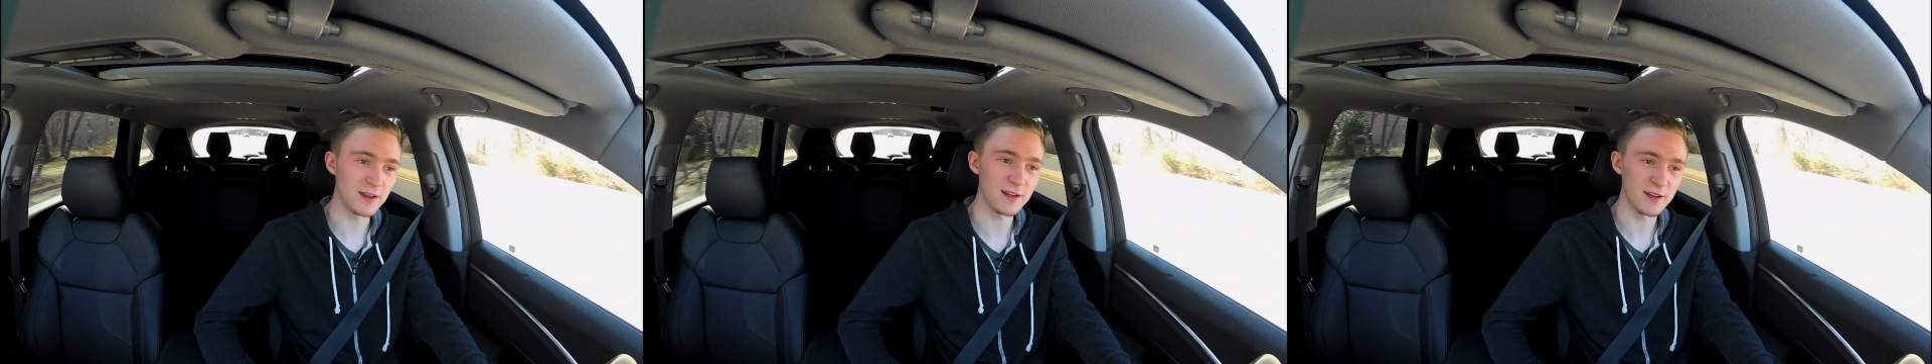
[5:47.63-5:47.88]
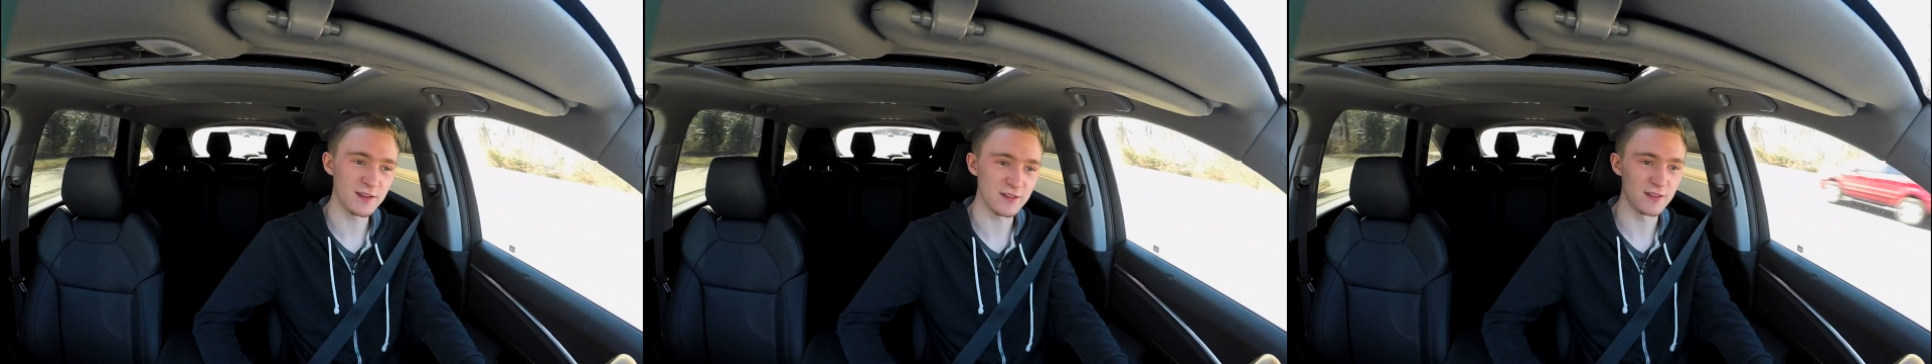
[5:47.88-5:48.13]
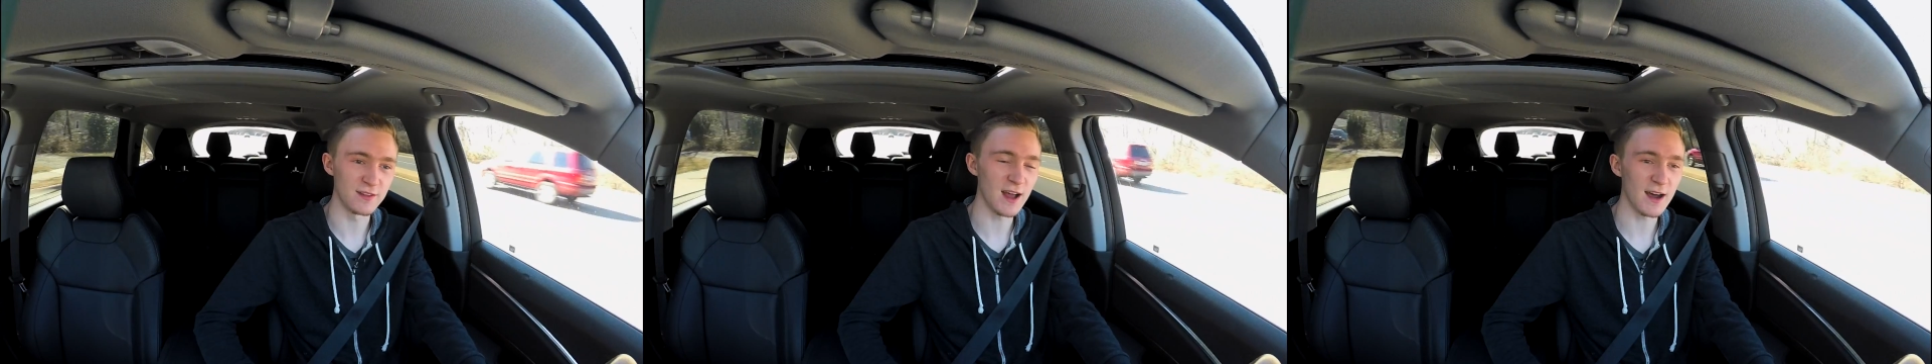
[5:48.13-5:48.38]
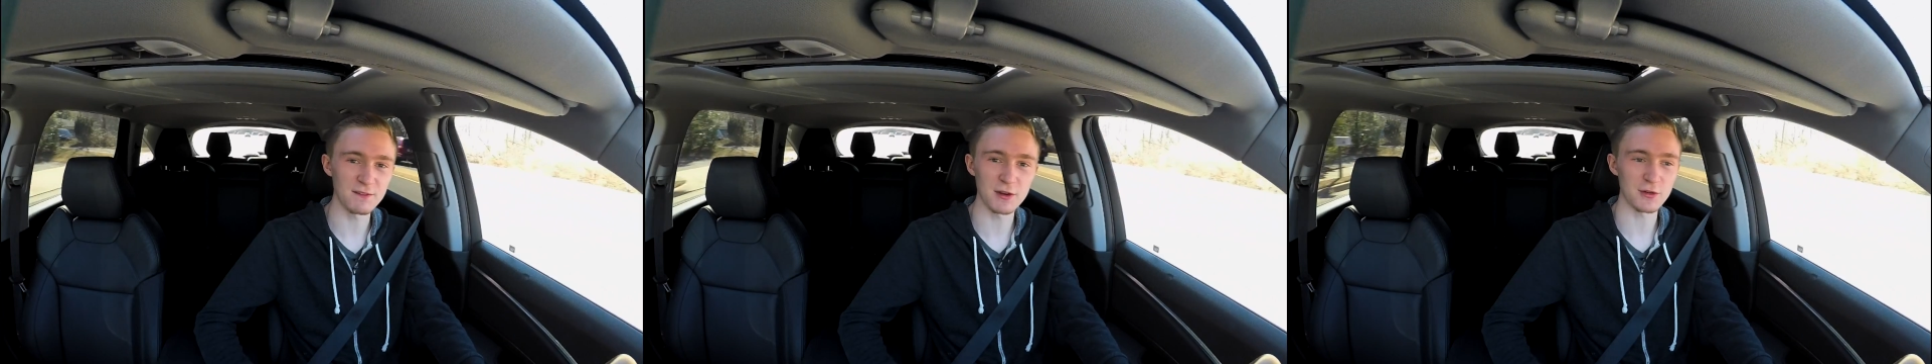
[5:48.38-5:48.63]
It is
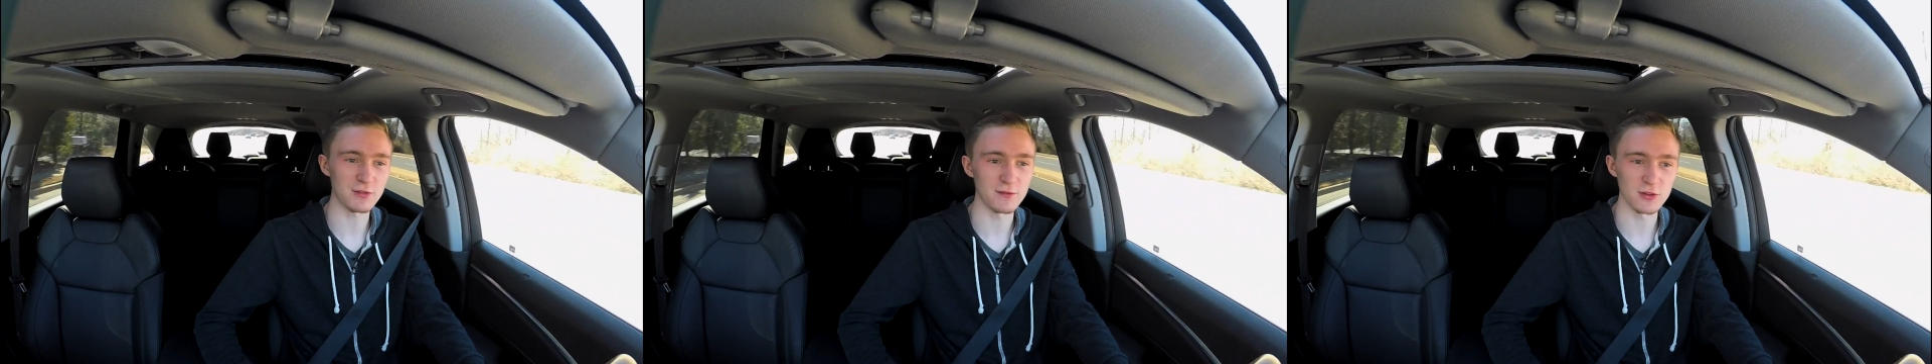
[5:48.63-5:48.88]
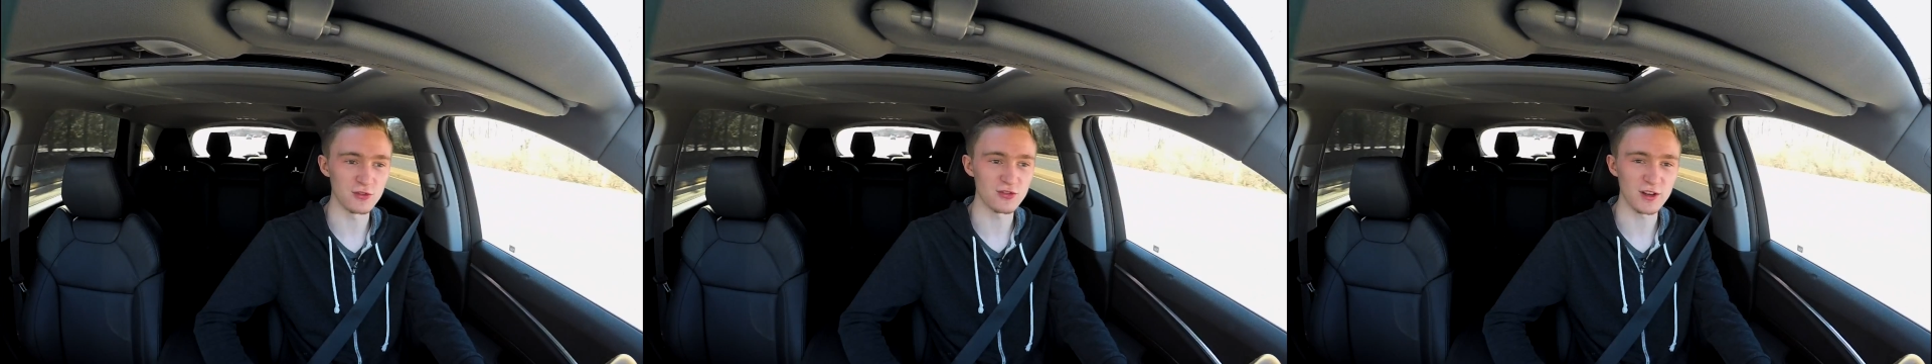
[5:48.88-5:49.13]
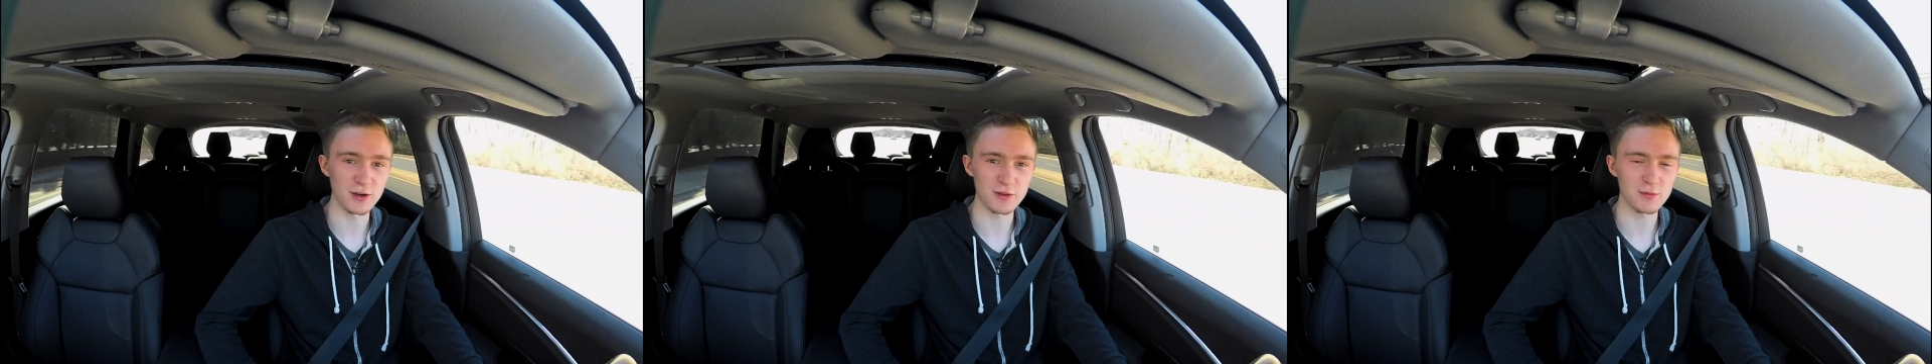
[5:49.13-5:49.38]
not very revolutionary.